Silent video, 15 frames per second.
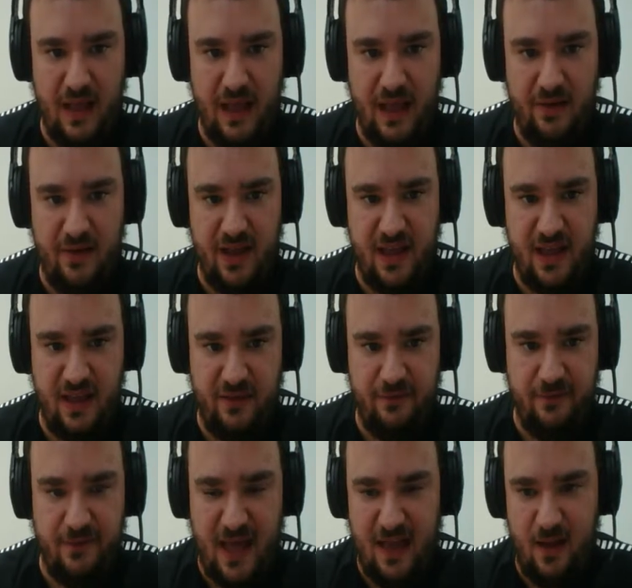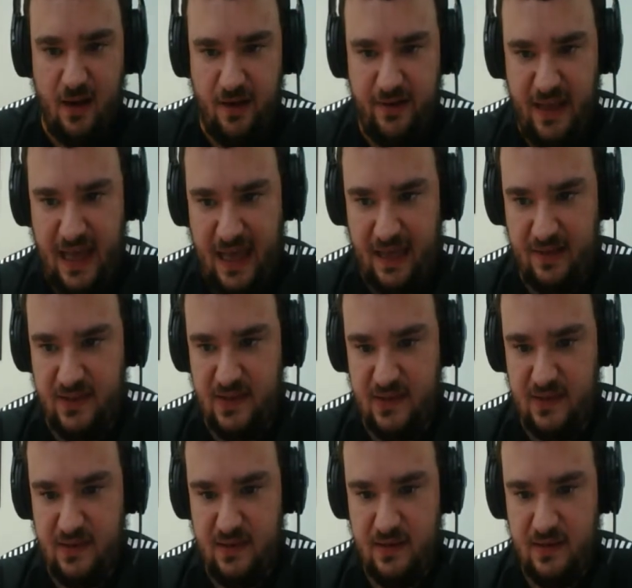area fire attacks.